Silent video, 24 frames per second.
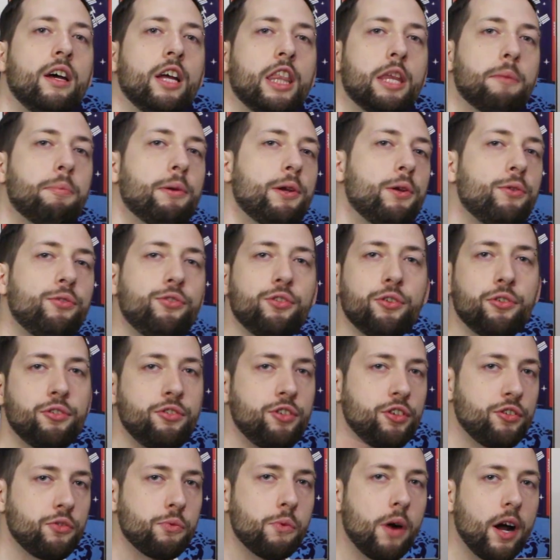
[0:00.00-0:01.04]
The producers
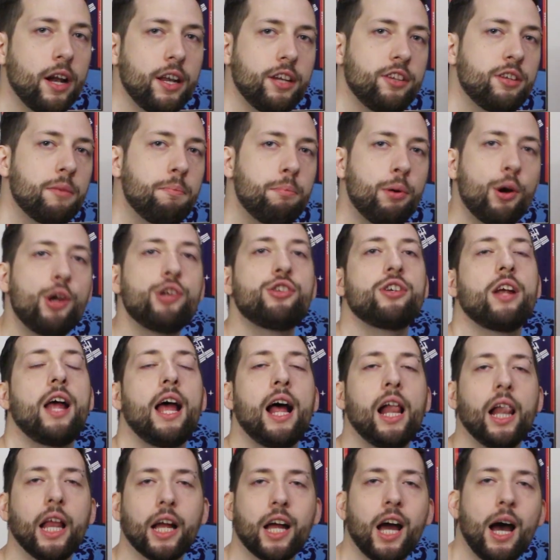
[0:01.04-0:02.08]
just wanted to push a
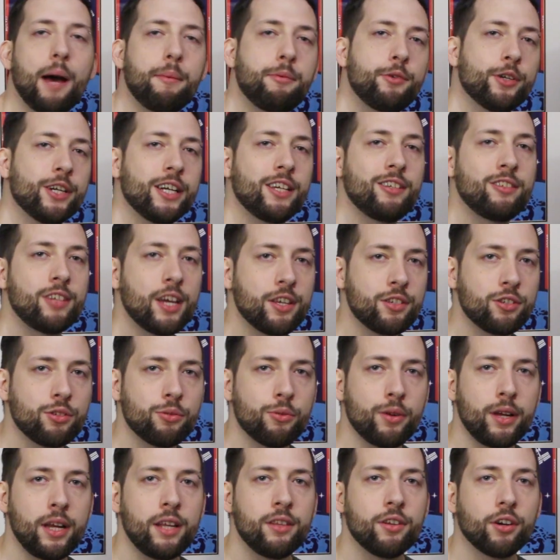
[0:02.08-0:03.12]
helicopter
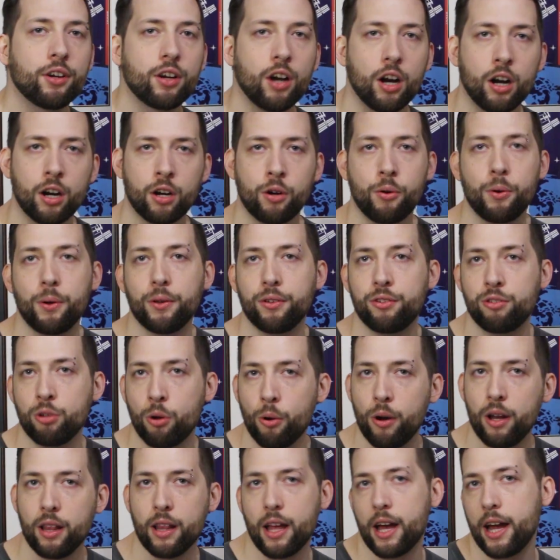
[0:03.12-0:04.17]
accessory in their Gargoyles
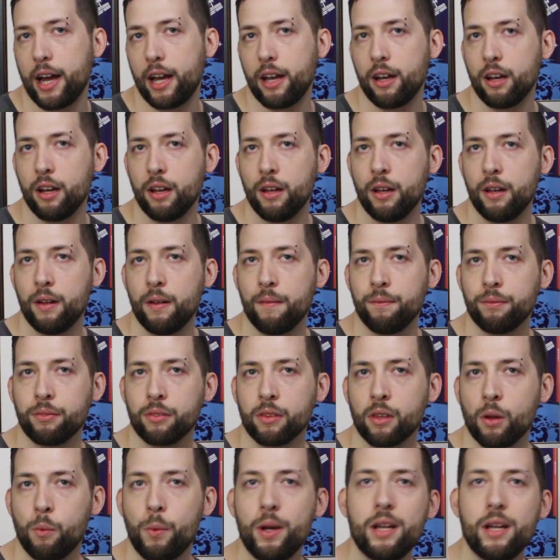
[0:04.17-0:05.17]
toy line.